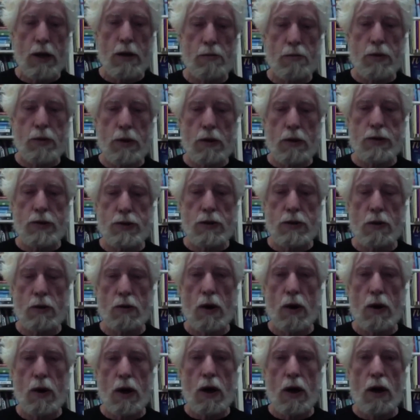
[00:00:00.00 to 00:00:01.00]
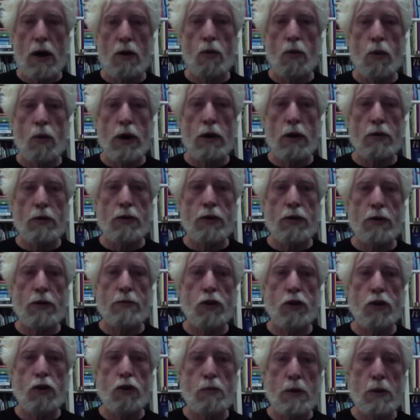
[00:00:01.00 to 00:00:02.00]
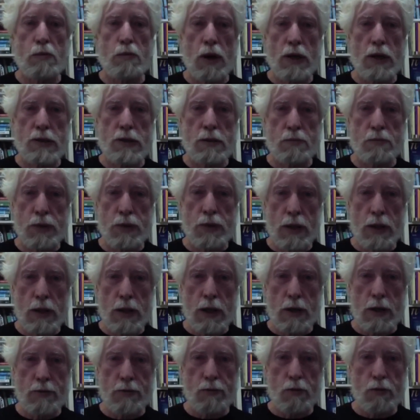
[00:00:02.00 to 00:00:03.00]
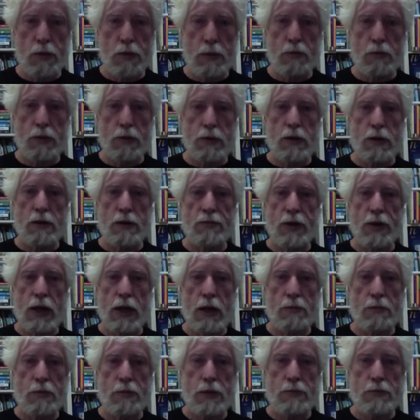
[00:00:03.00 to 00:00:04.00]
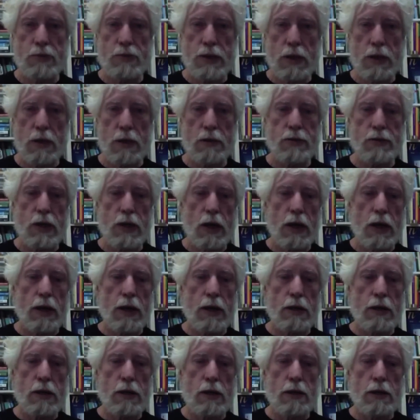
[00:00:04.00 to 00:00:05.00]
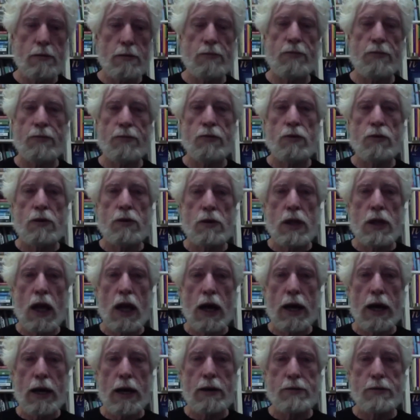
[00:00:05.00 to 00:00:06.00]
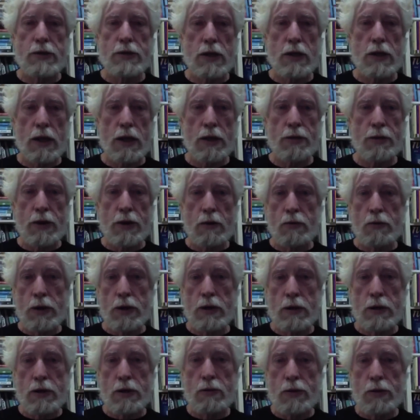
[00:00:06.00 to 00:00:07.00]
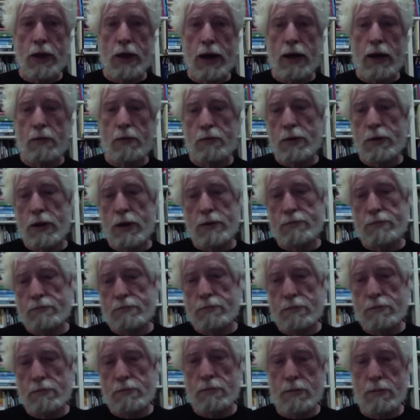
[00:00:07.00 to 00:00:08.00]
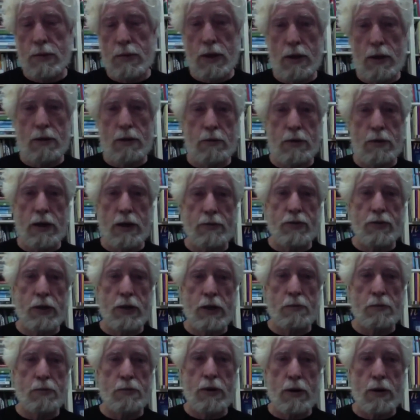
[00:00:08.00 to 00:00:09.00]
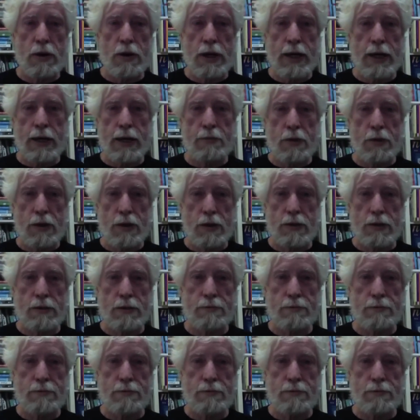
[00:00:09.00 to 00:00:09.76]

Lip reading: but also a wealth of human possibilities for people to develop themselves and live full lives. And I think we can do that, but we have to get beyond capitalism.